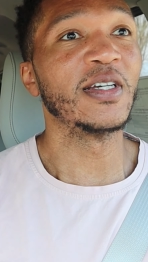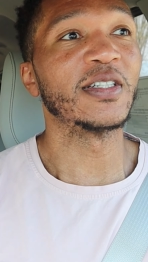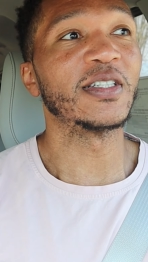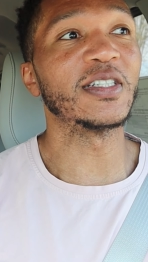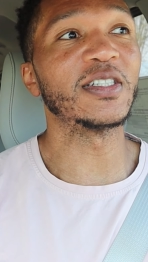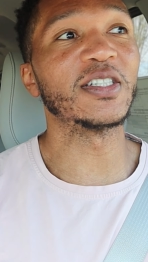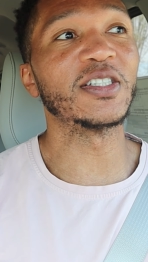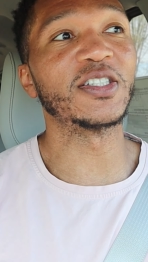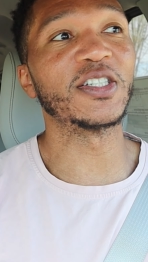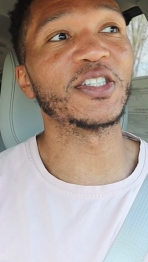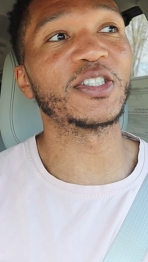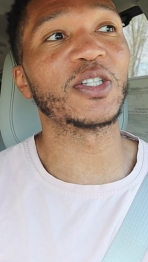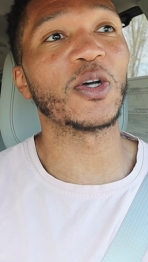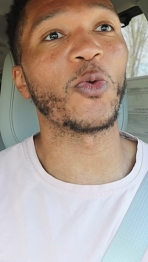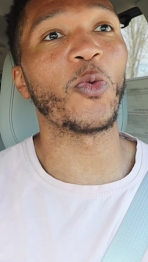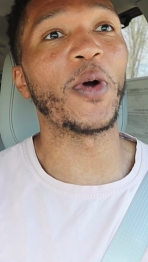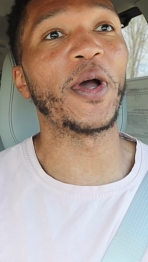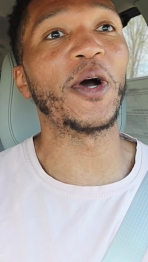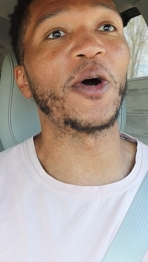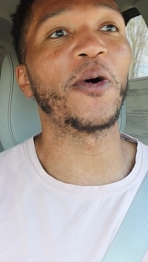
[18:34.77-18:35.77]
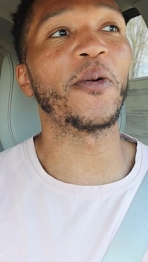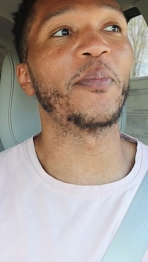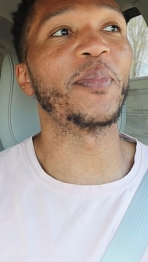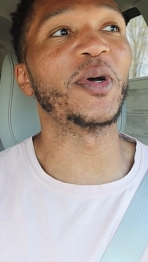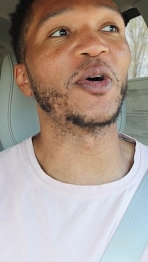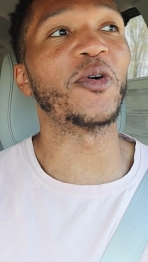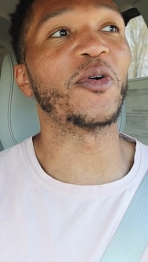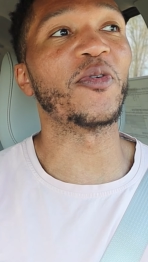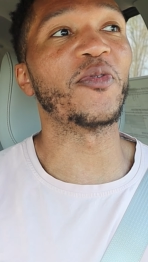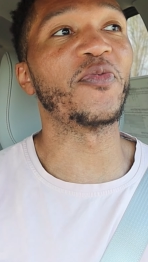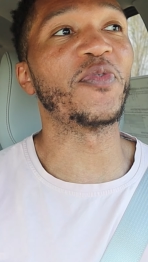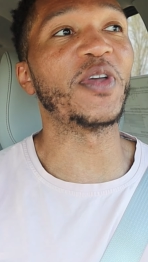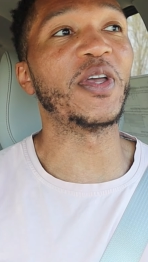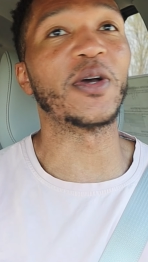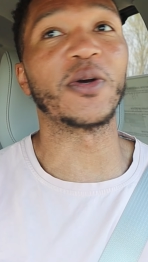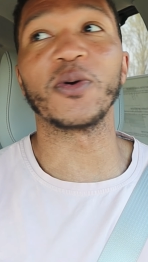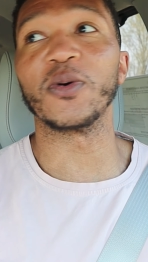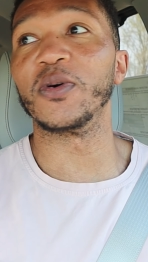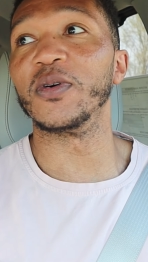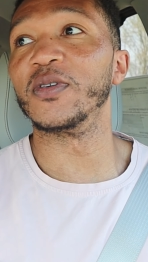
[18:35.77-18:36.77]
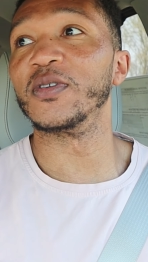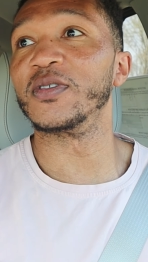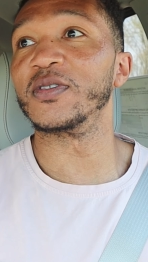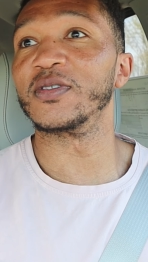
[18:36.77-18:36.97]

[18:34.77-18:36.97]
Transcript: This is just a well-built vehicle.